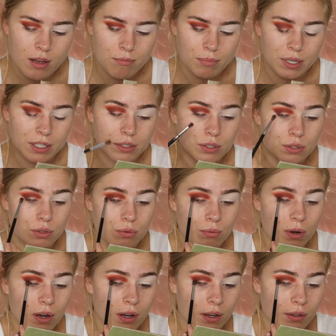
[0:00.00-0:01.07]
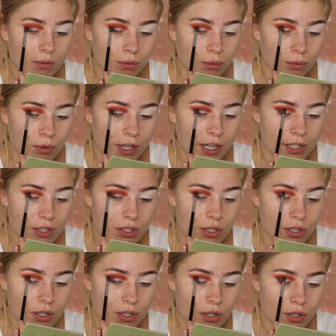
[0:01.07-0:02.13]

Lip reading: But I do want a rich